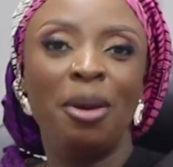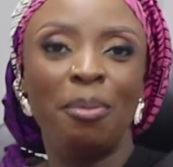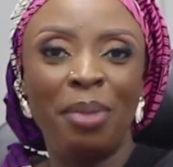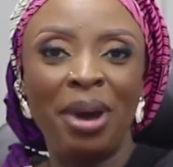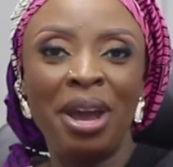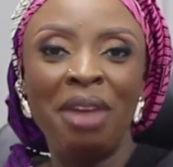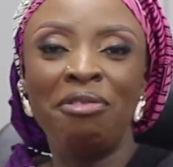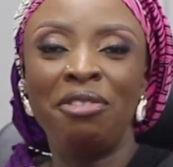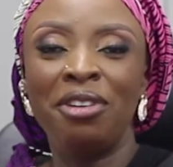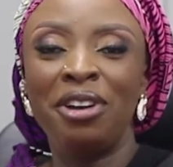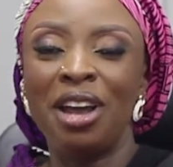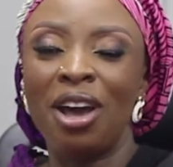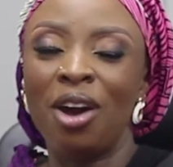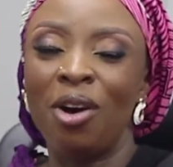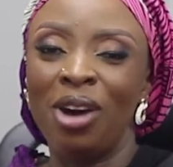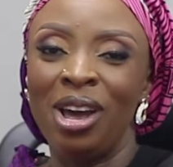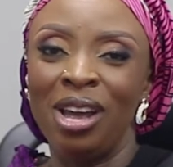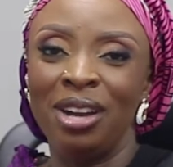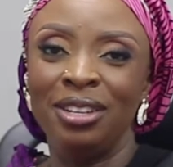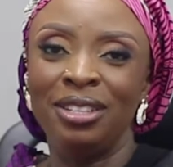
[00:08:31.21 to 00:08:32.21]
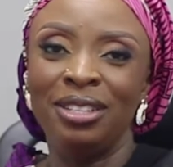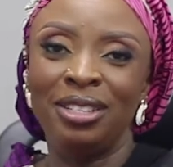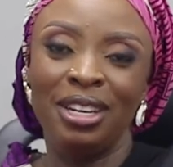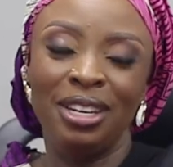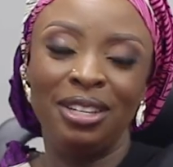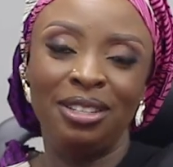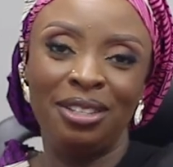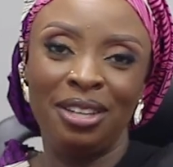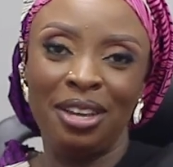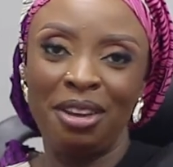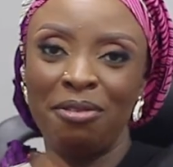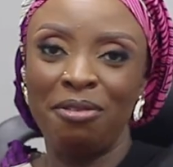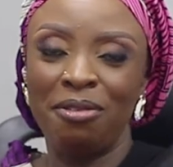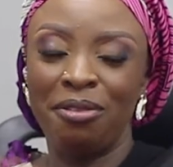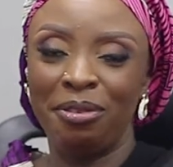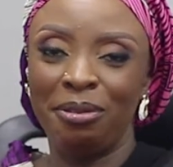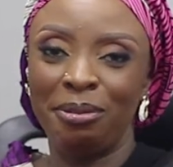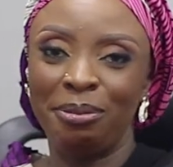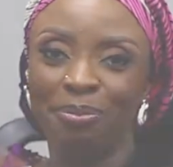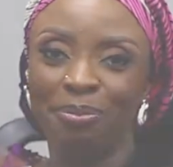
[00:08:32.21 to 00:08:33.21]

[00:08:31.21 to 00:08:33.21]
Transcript: Bye for now and stay safe.